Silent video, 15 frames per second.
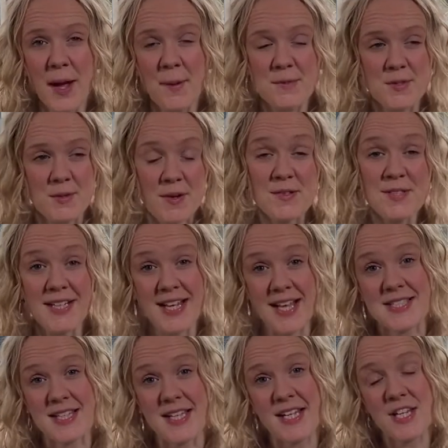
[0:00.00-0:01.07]
so I was
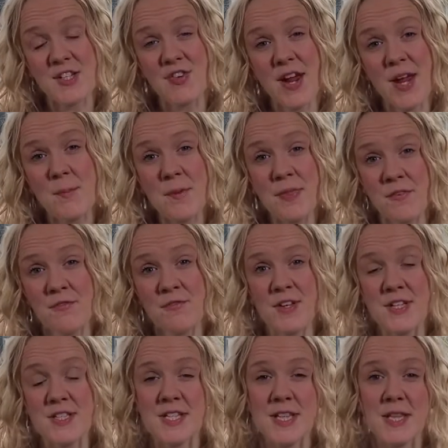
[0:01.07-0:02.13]
classically trained with the
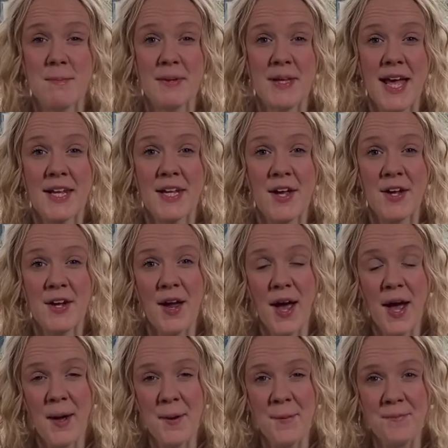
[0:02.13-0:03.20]
flute and the piano,
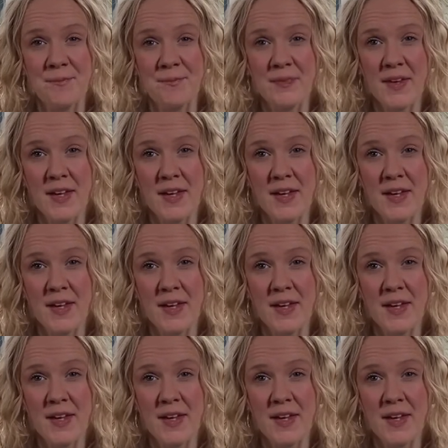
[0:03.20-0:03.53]
and